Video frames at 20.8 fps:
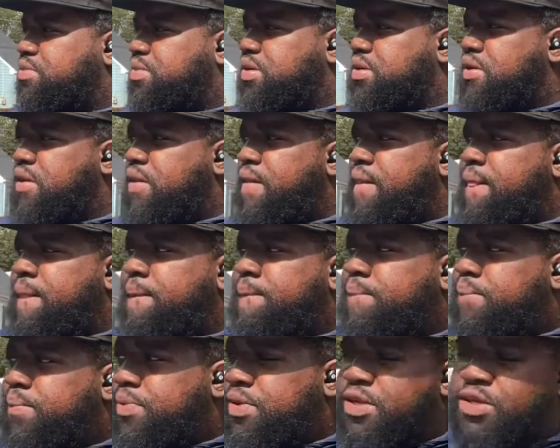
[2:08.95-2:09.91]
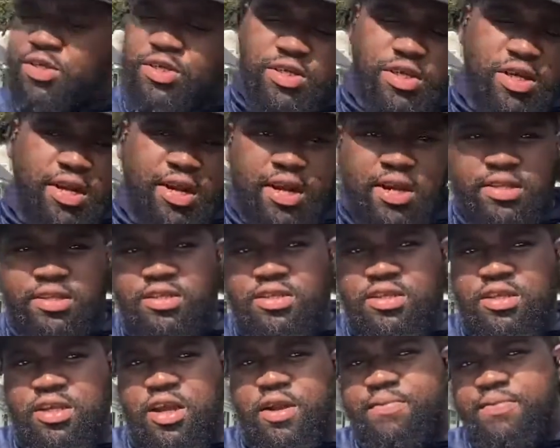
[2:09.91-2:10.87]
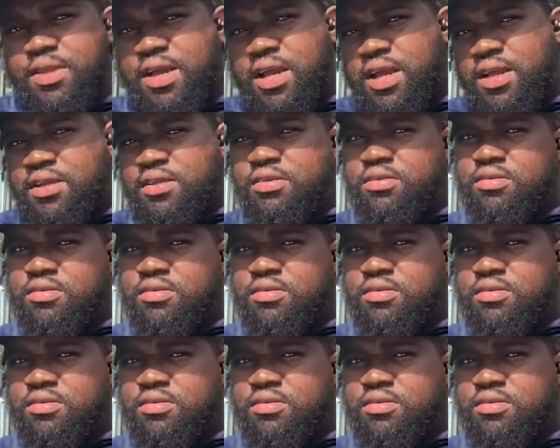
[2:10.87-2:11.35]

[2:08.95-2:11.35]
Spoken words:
But this year, honestly, I'm not.